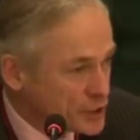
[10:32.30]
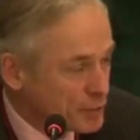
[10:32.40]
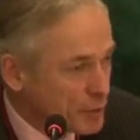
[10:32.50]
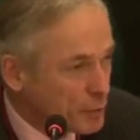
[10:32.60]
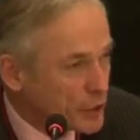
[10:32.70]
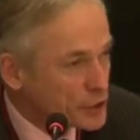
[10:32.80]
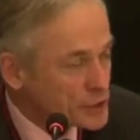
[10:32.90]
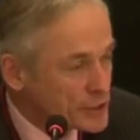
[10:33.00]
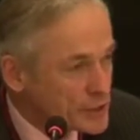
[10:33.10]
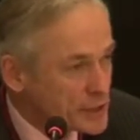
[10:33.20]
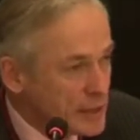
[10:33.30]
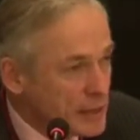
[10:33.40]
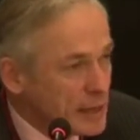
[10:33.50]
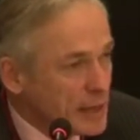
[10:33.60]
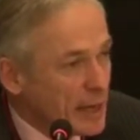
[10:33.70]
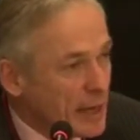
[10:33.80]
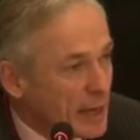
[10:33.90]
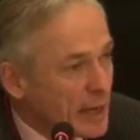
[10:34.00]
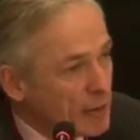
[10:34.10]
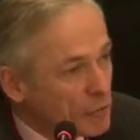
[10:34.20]
be purchased,
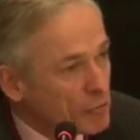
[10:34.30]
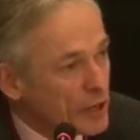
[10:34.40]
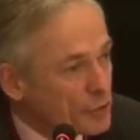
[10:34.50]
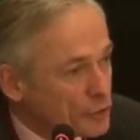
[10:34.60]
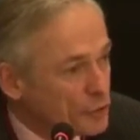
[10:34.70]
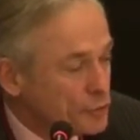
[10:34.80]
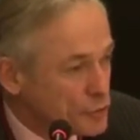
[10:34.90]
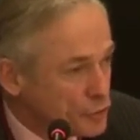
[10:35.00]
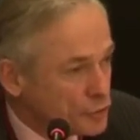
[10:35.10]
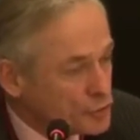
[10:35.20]
right through to